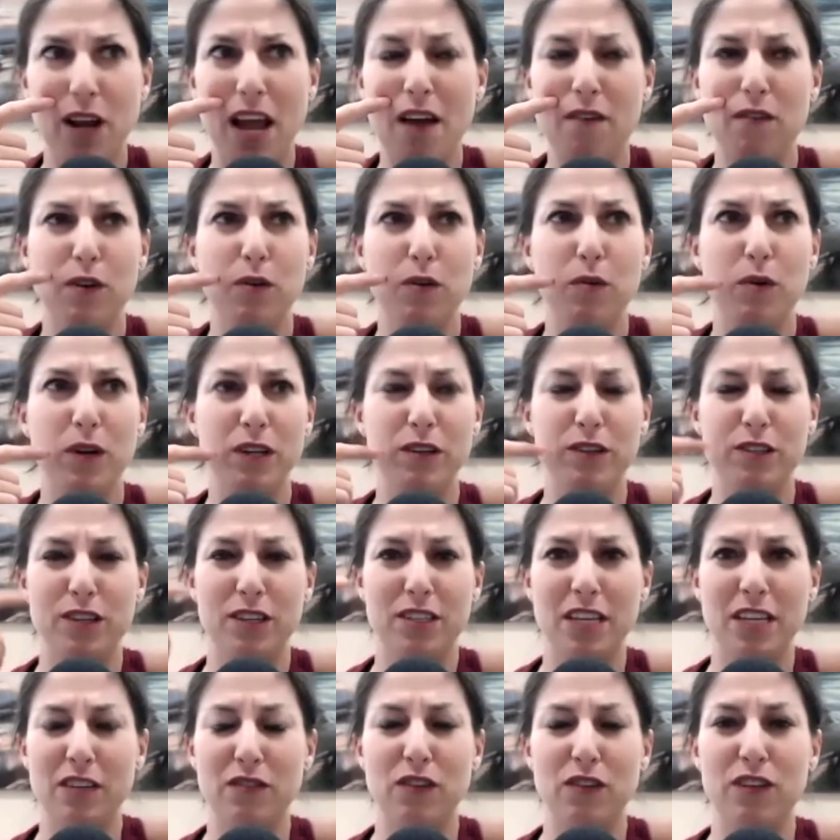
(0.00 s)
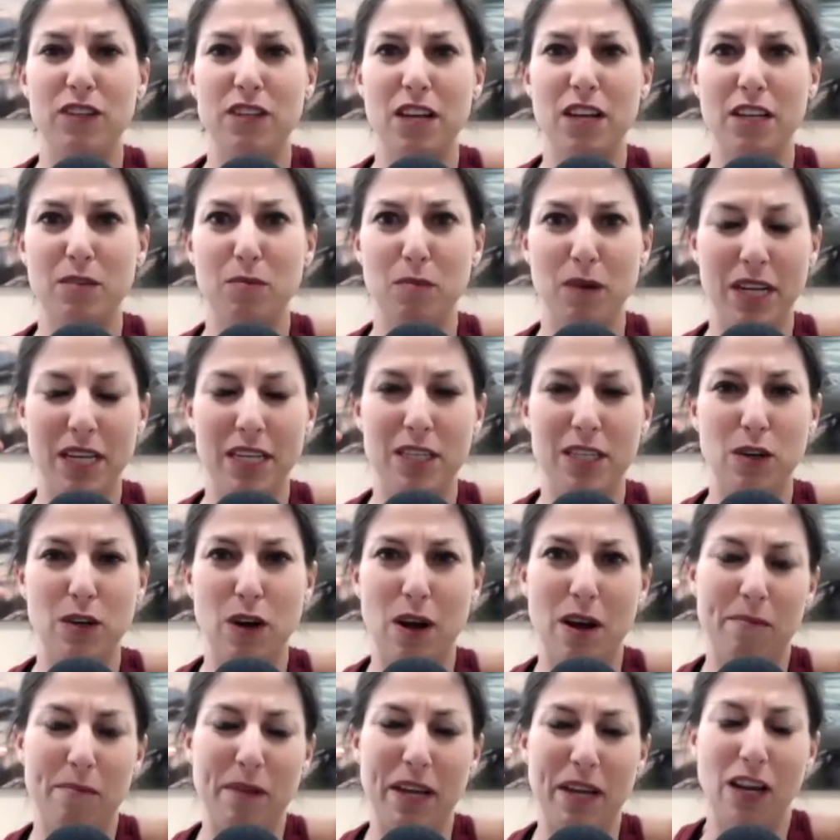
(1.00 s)
everyone who's successful has lost money so
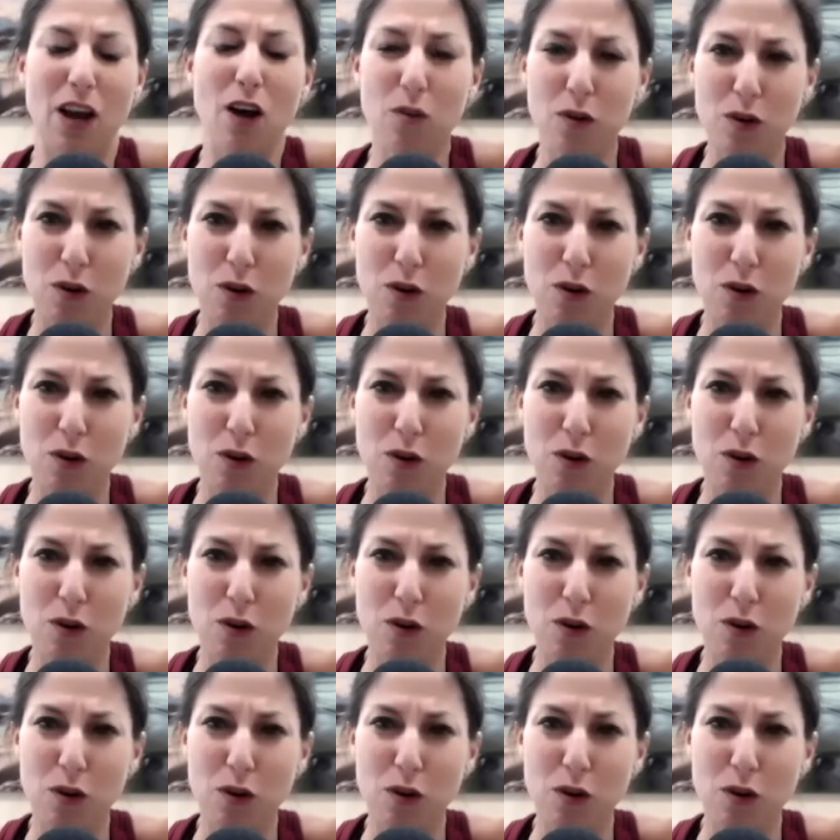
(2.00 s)
i'm like oh